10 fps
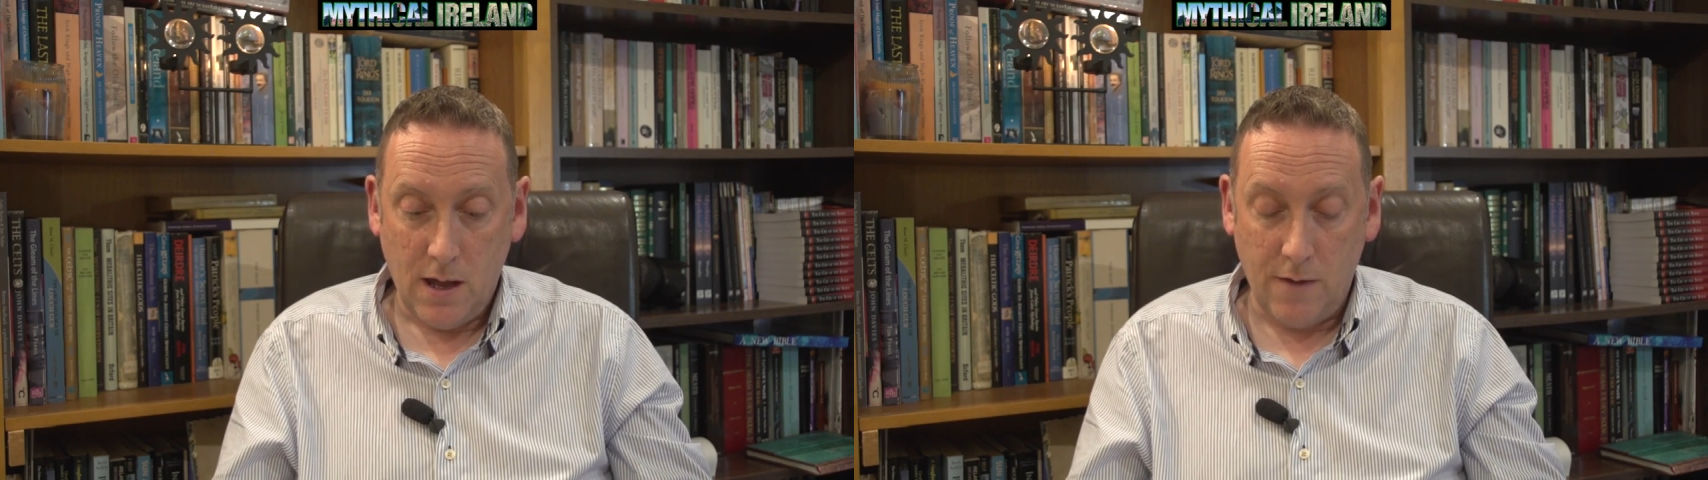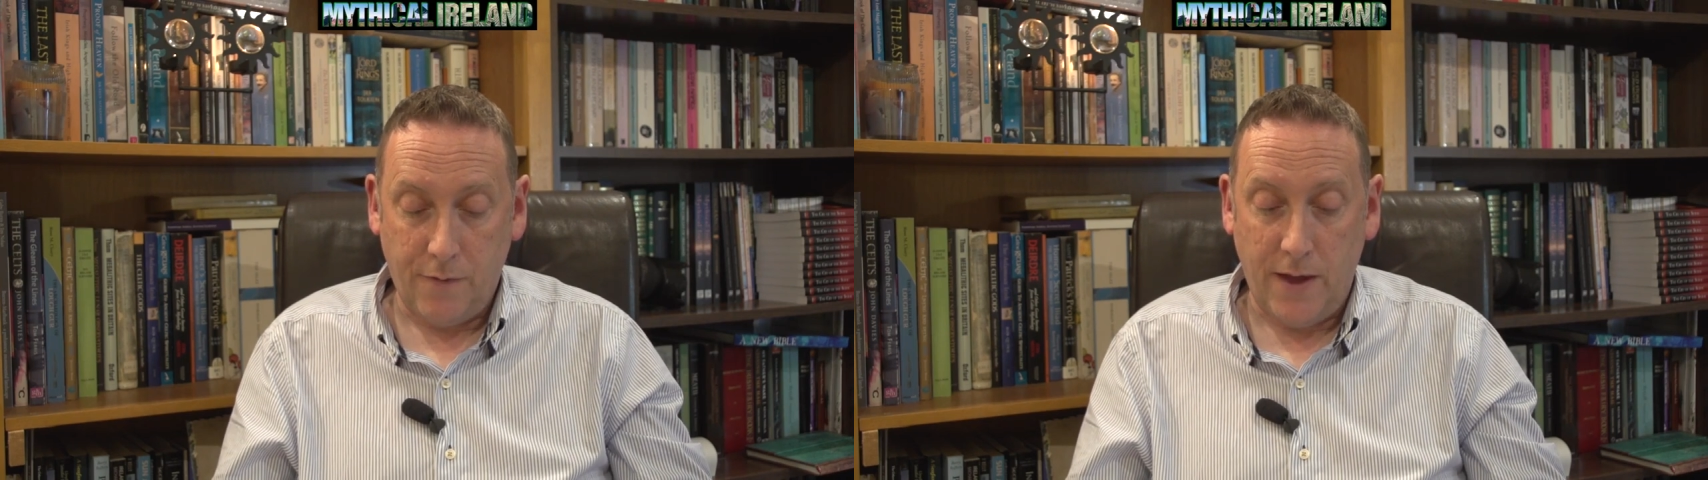
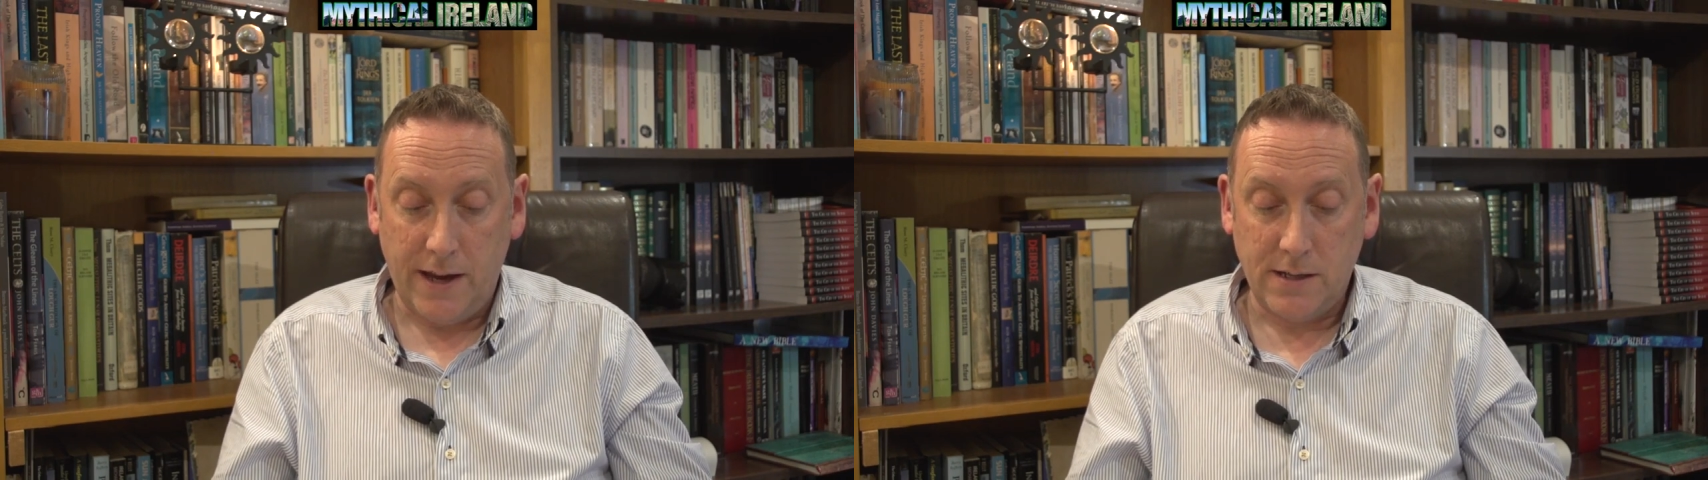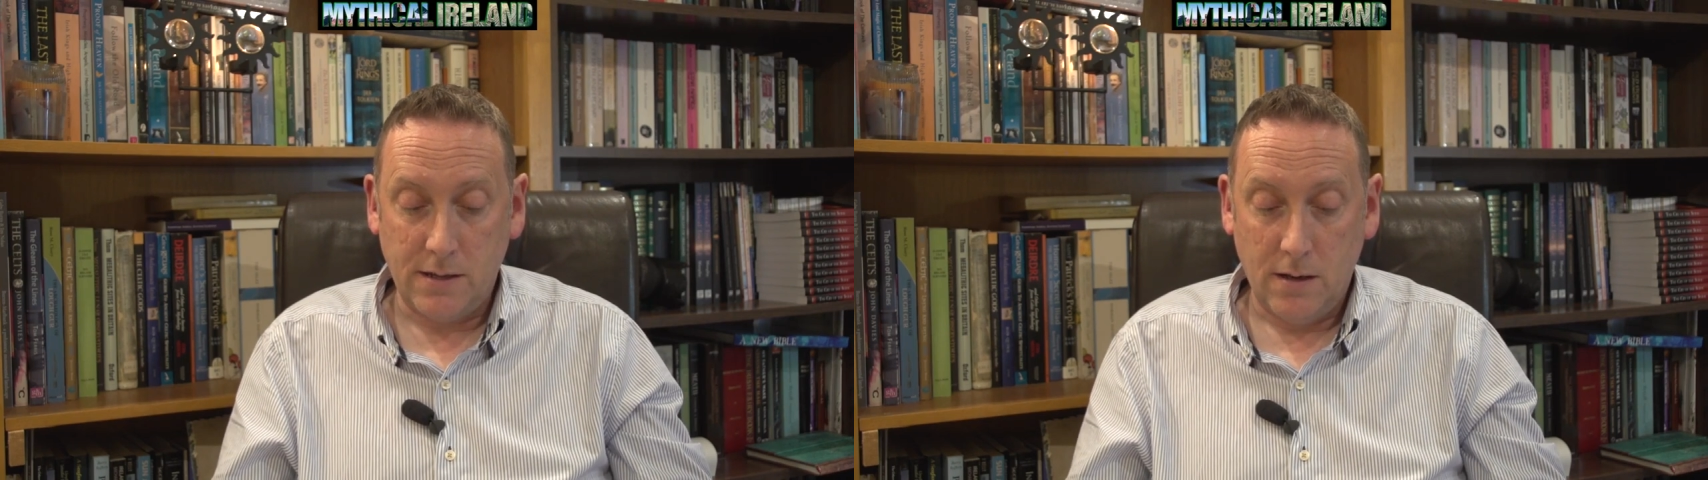
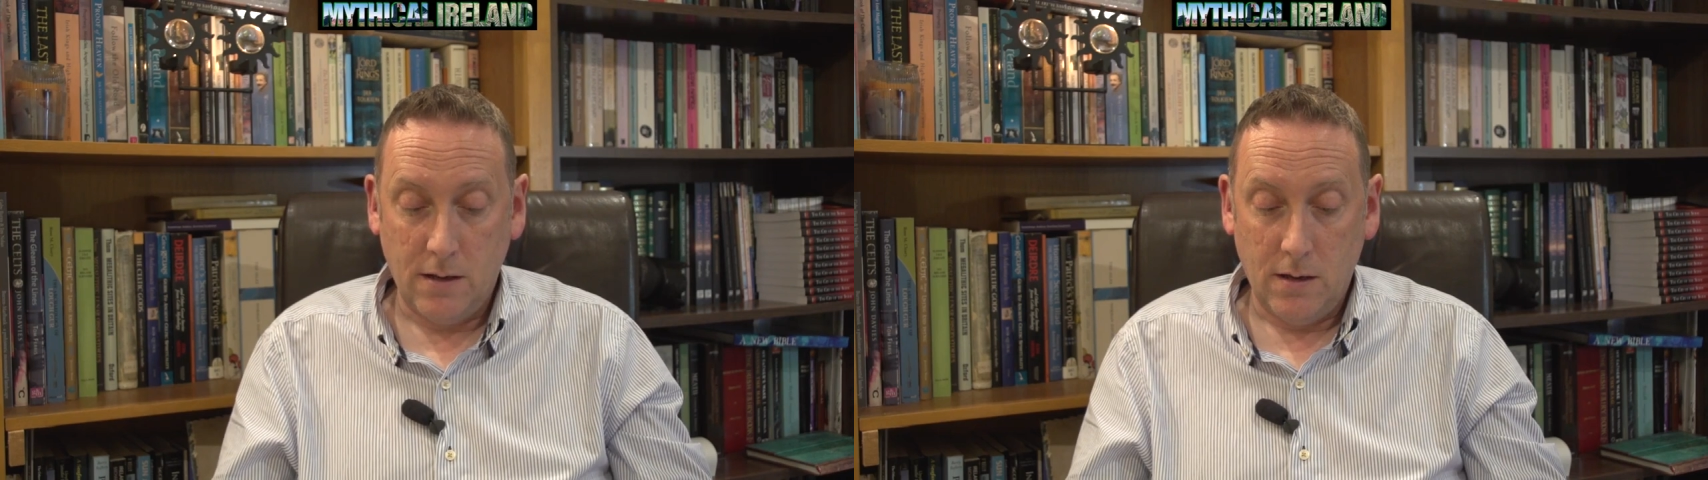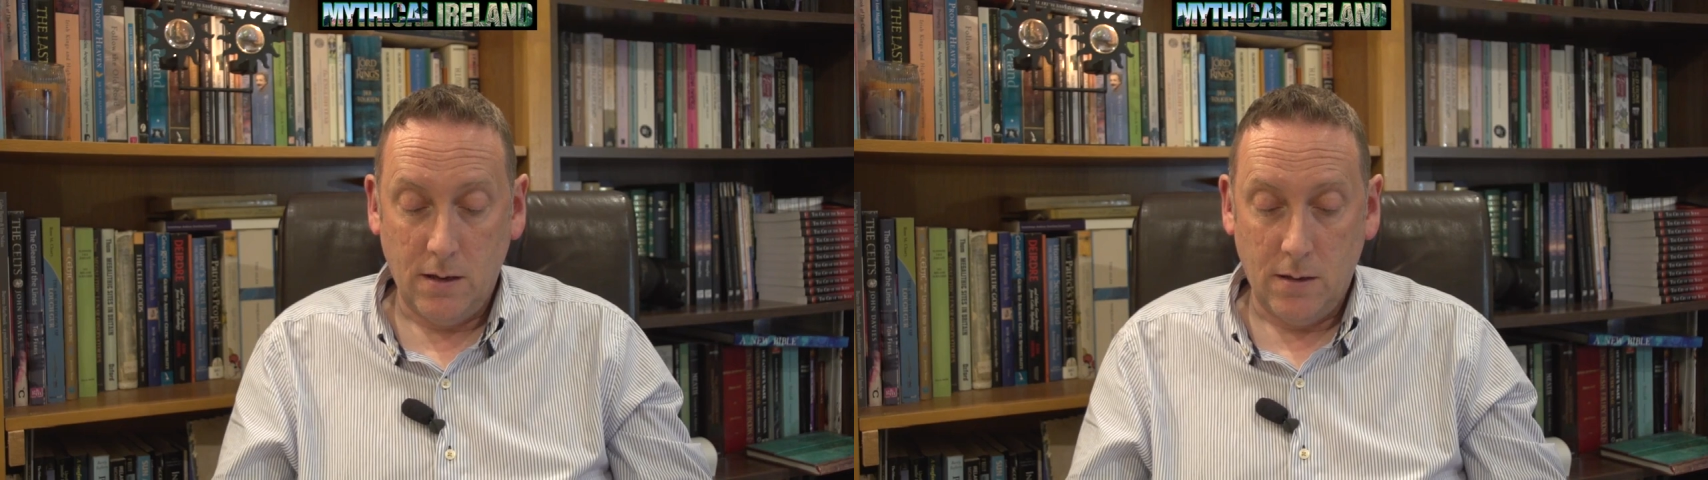affect
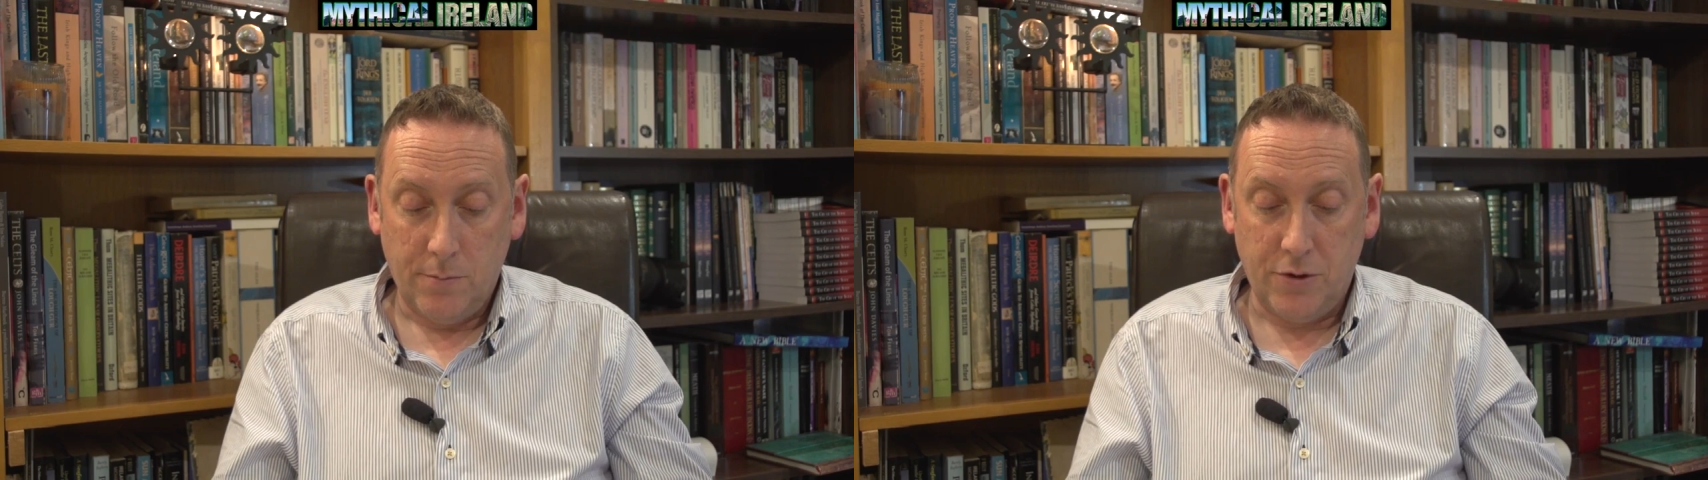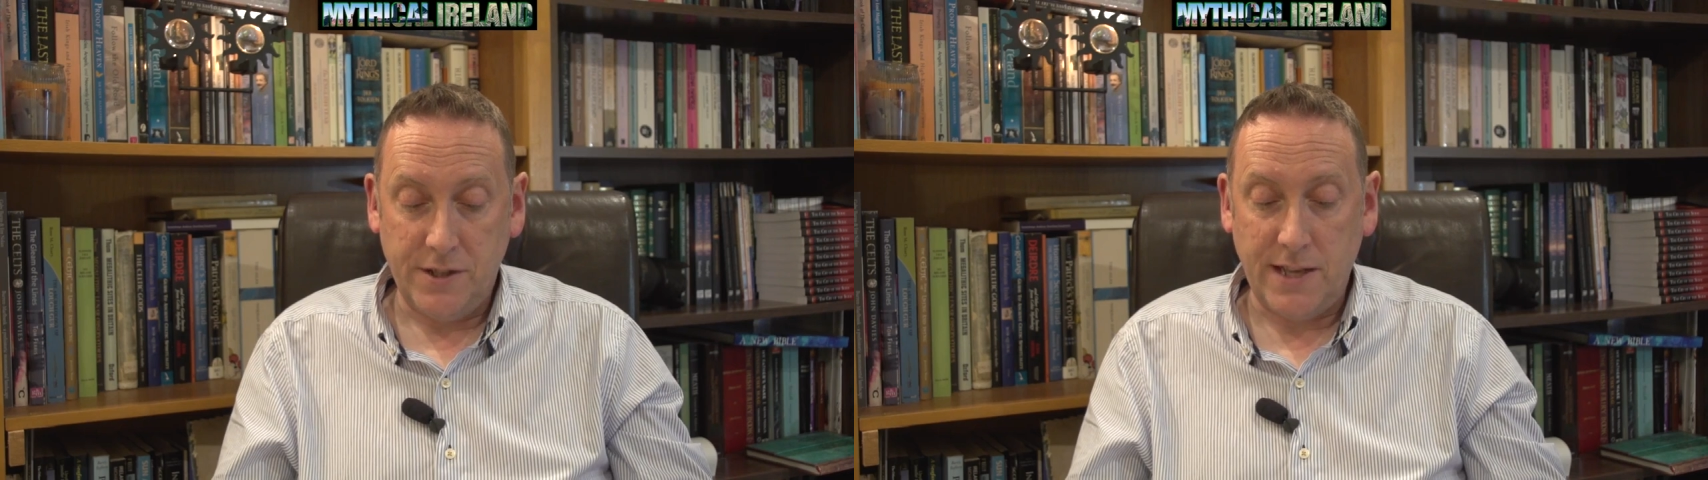
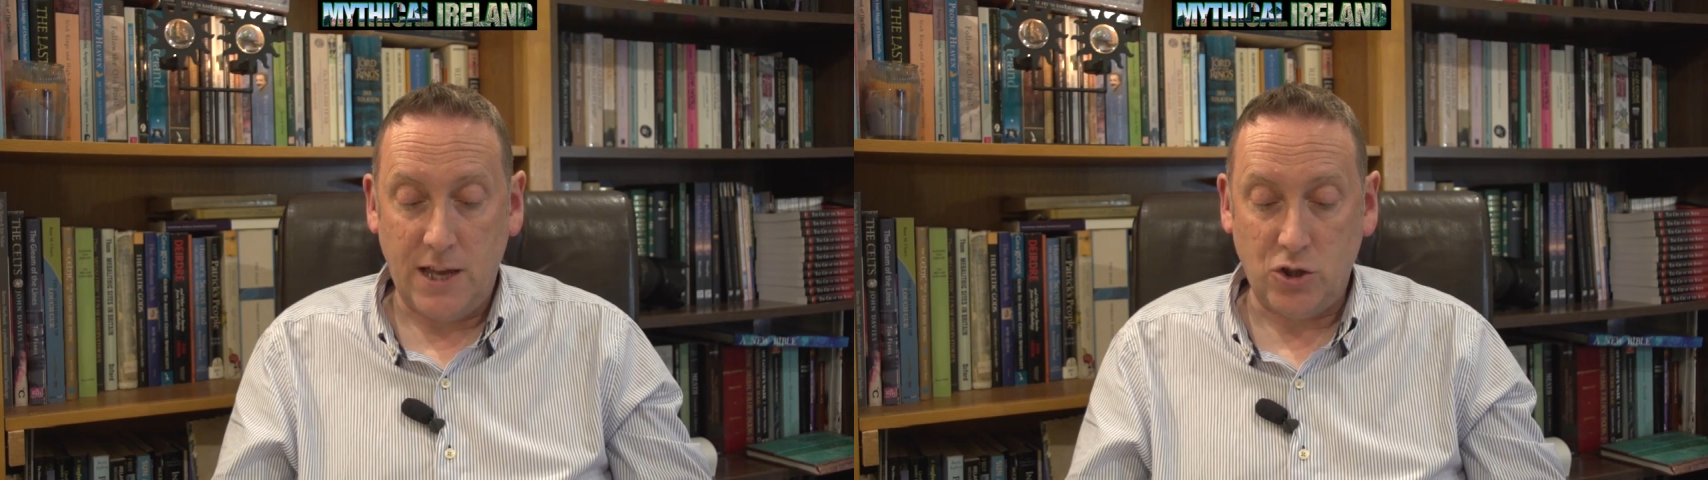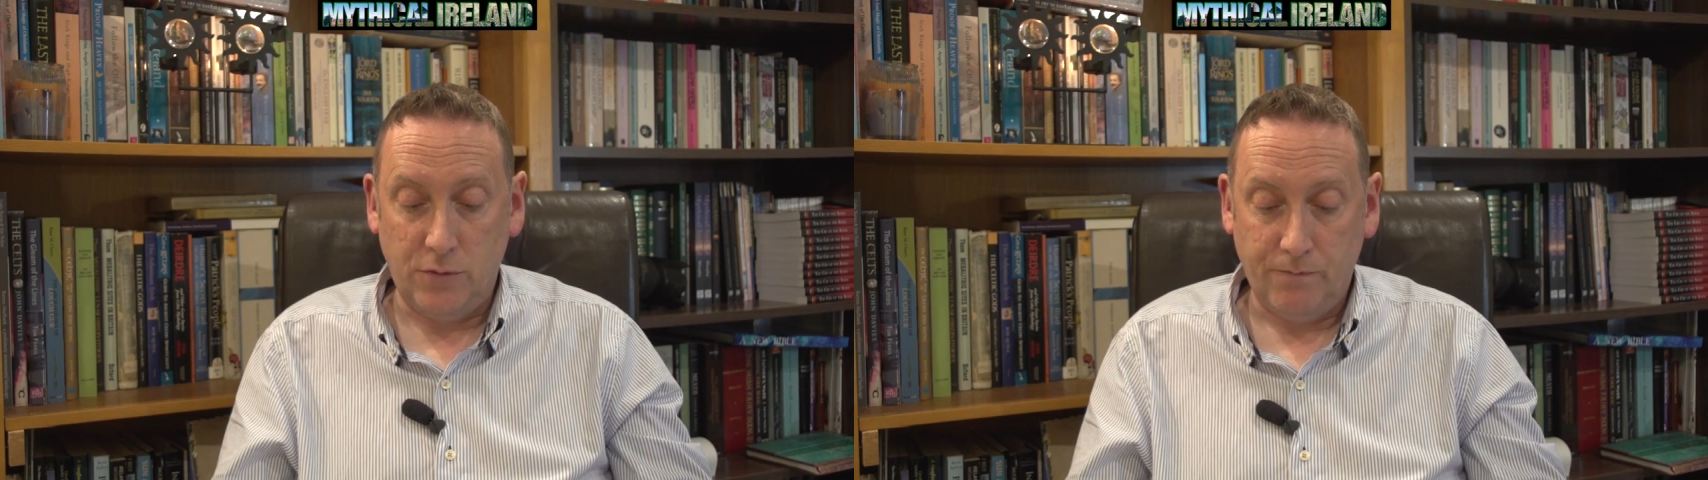
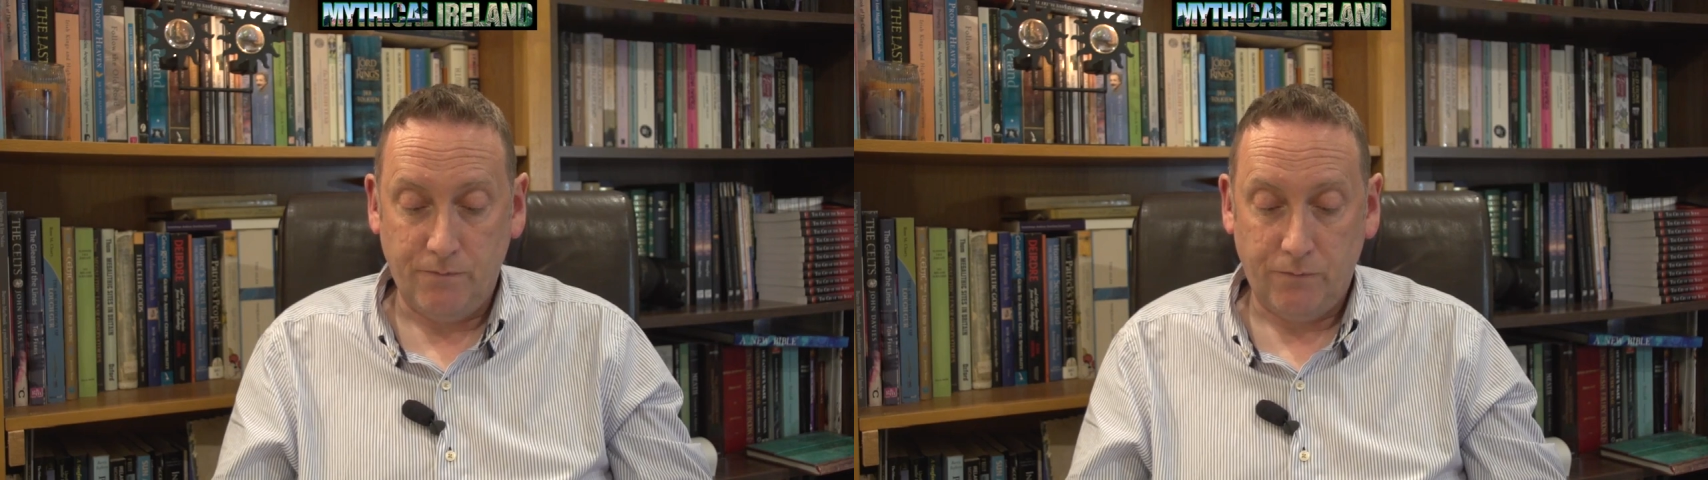precession.